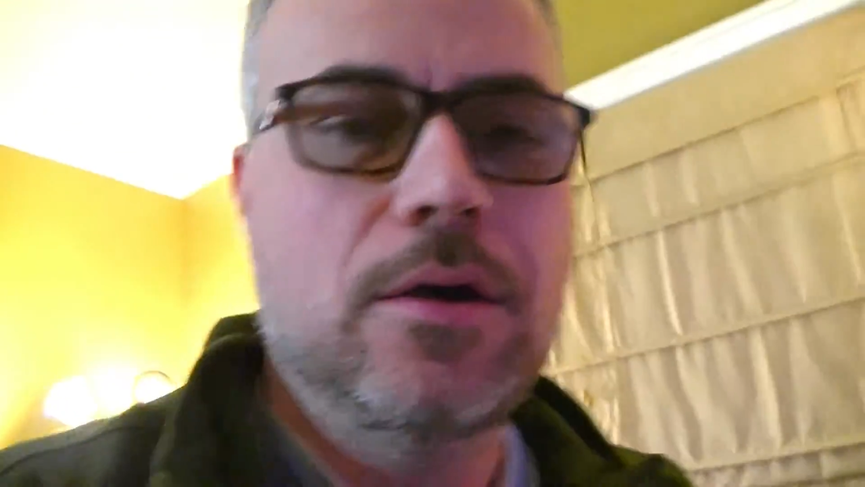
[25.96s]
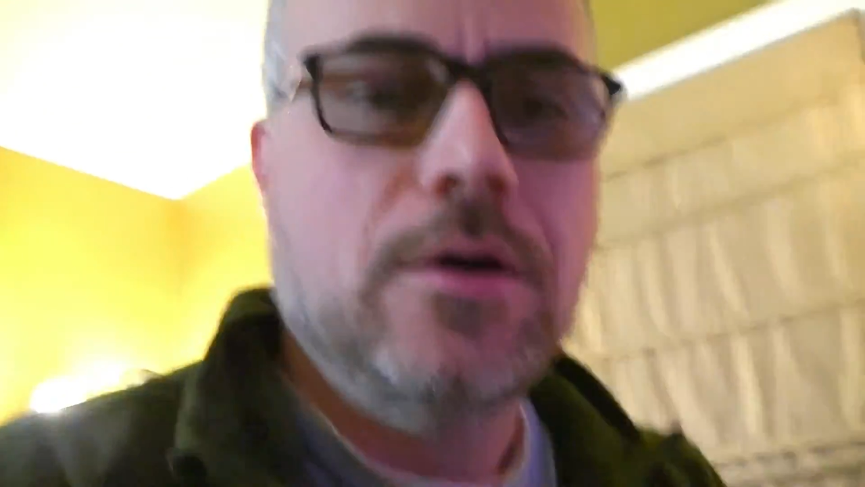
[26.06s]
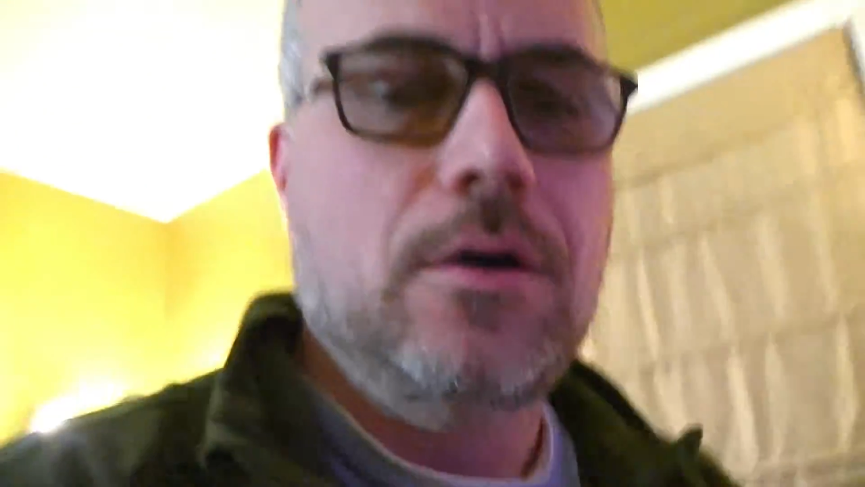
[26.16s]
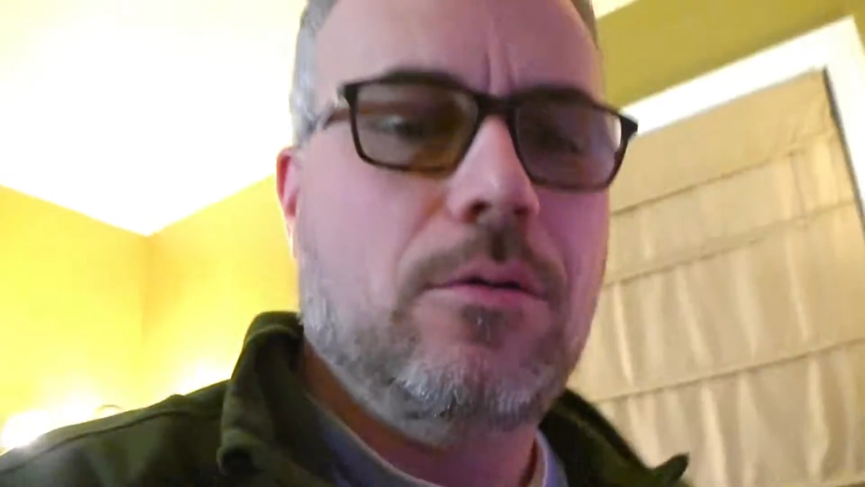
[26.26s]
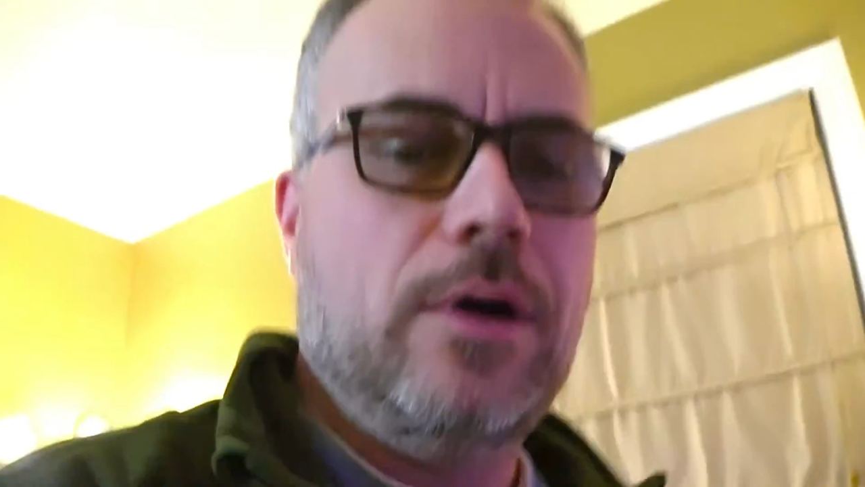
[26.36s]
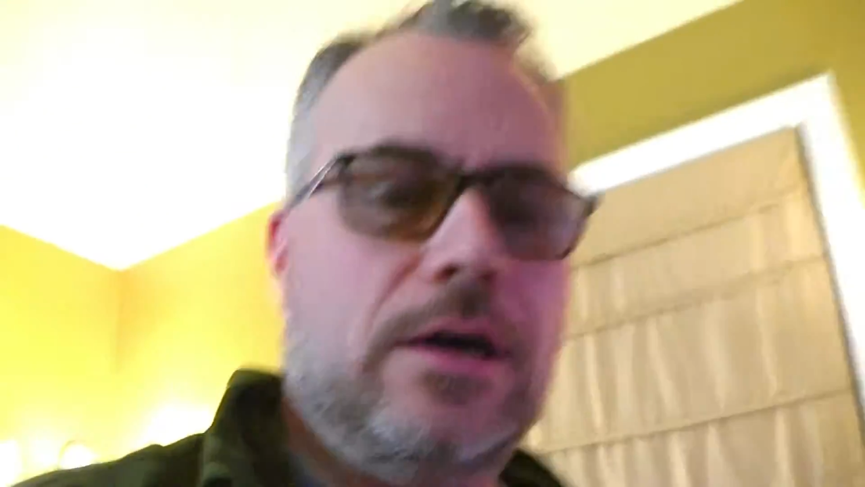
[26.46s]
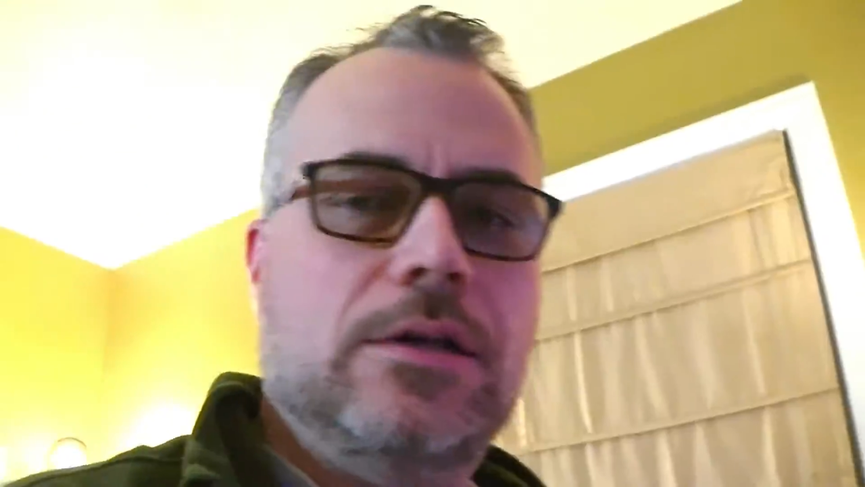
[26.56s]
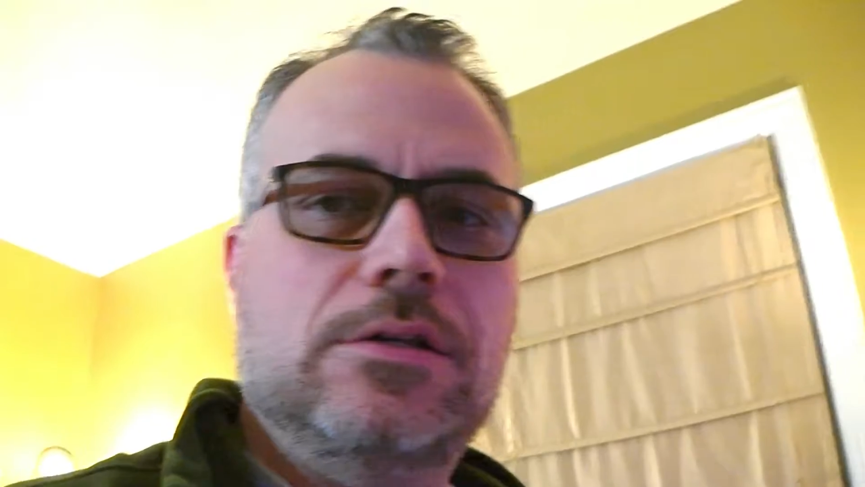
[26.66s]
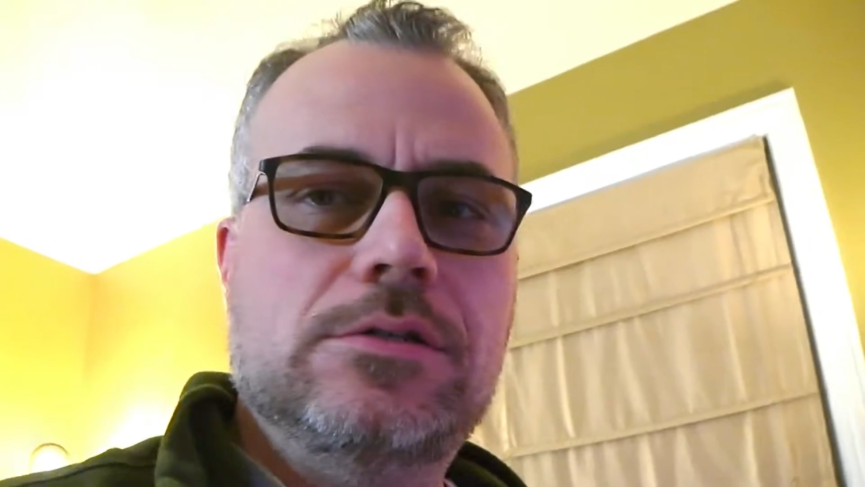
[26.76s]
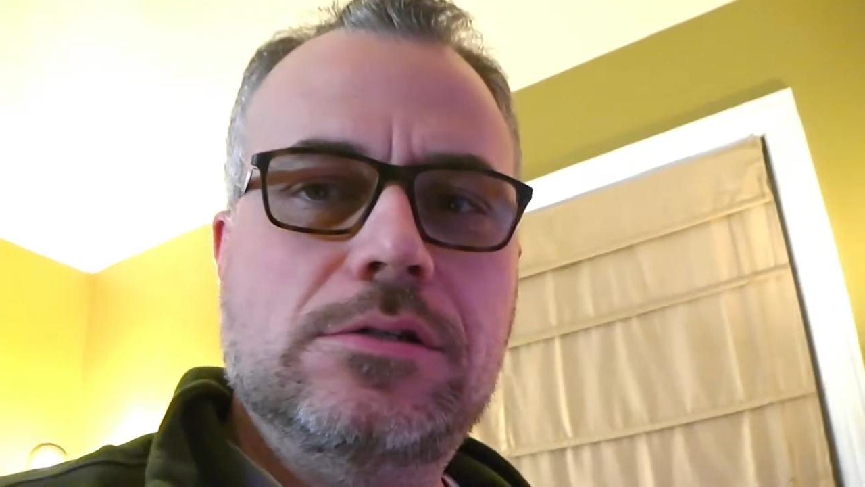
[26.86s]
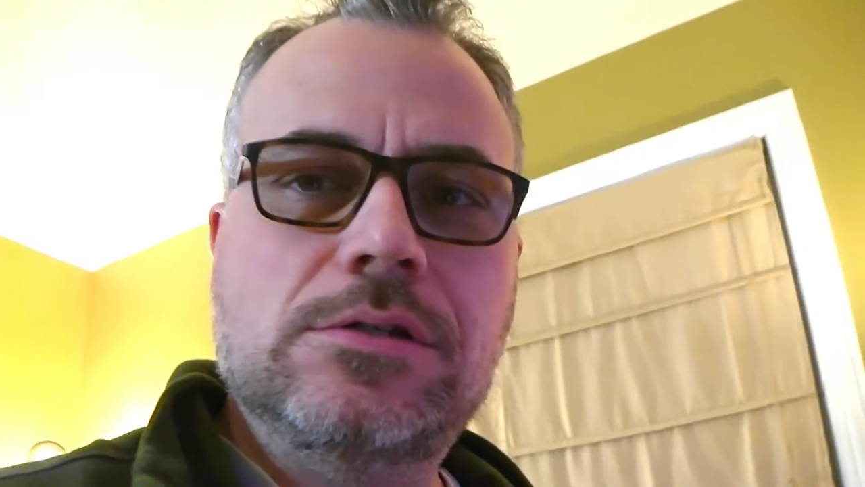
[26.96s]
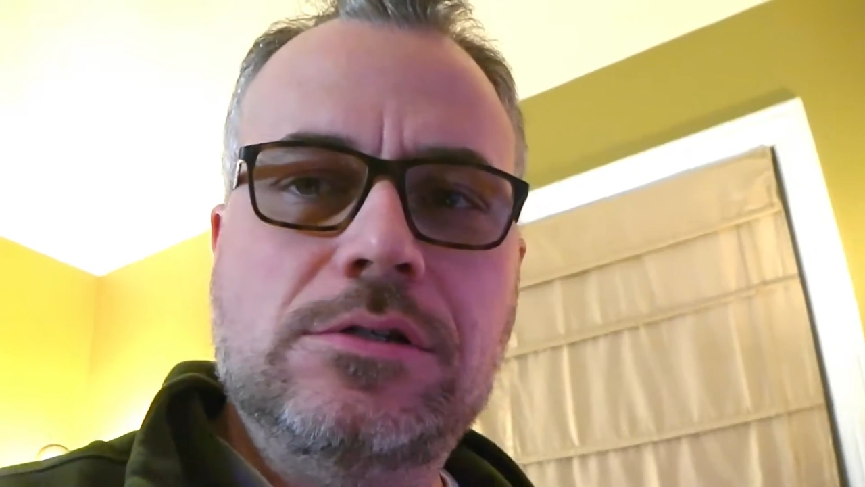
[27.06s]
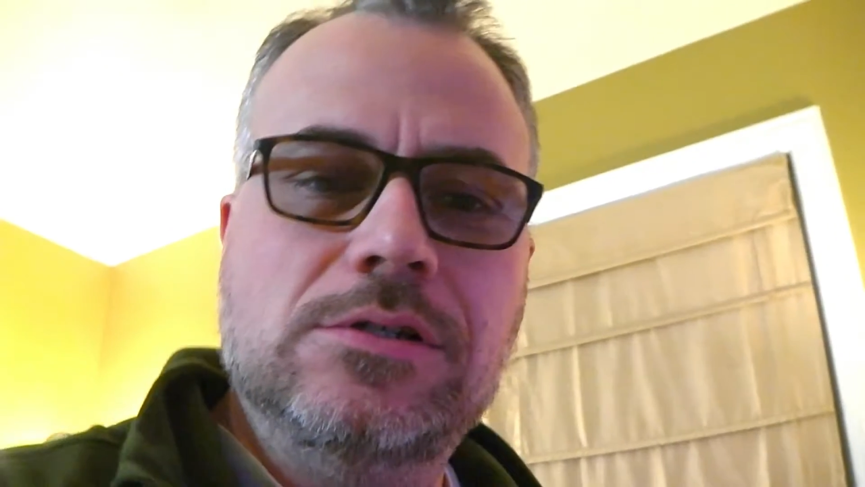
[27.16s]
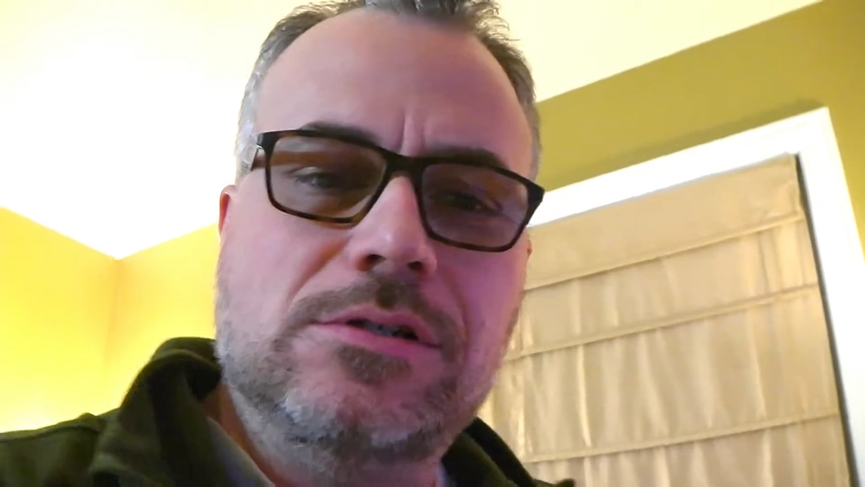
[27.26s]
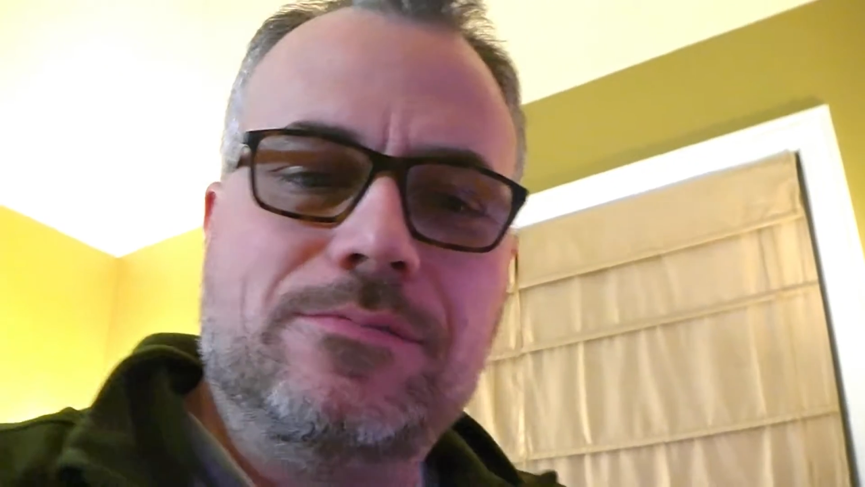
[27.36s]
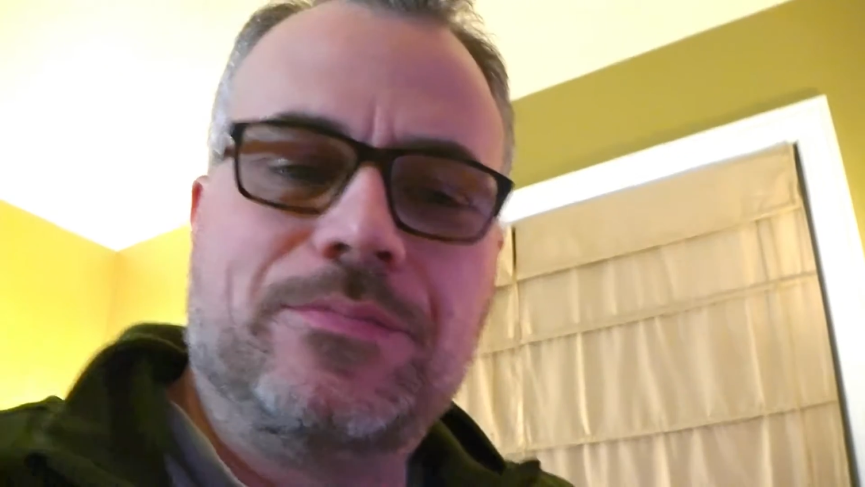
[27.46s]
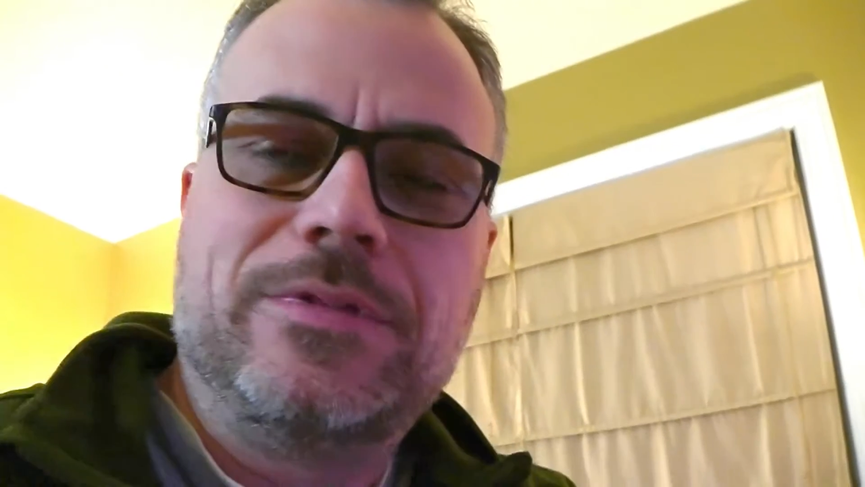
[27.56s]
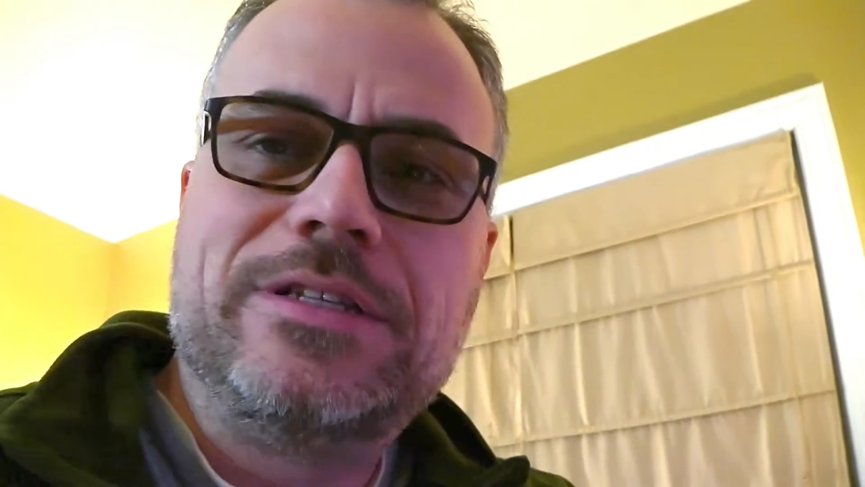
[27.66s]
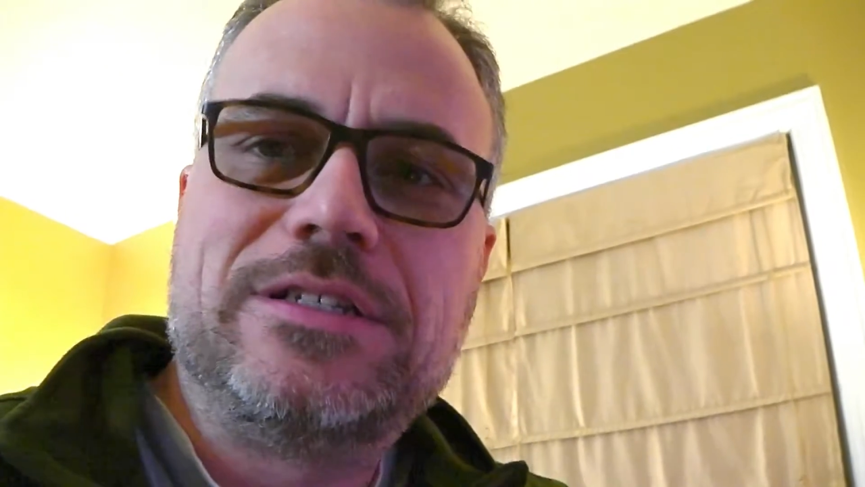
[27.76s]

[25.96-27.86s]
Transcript: Well, let's